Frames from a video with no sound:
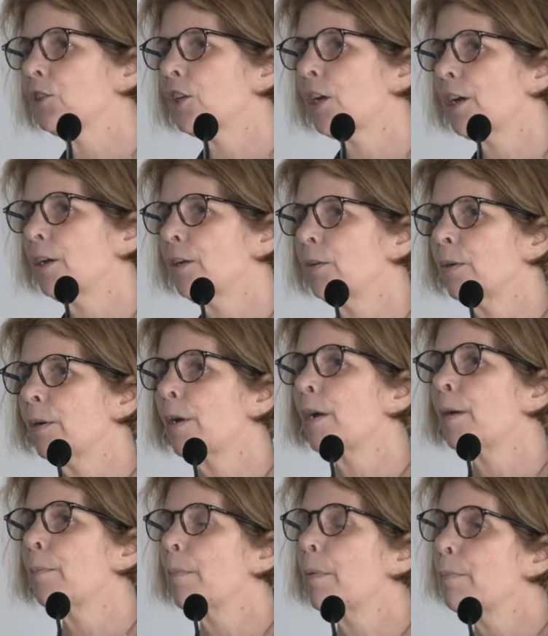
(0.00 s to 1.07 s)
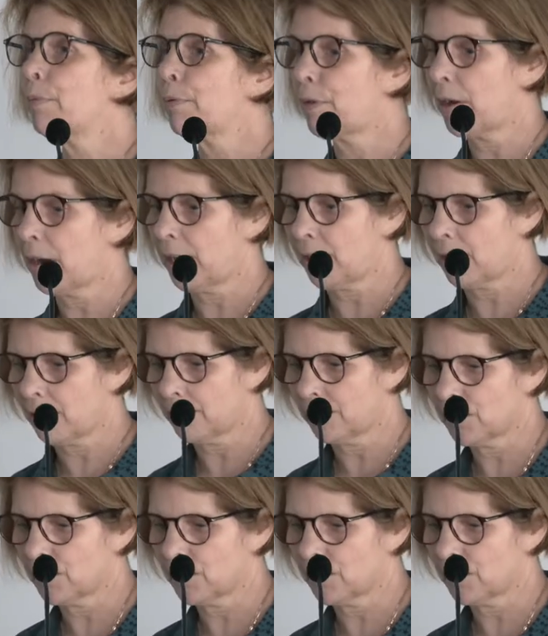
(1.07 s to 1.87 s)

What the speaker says: show prior.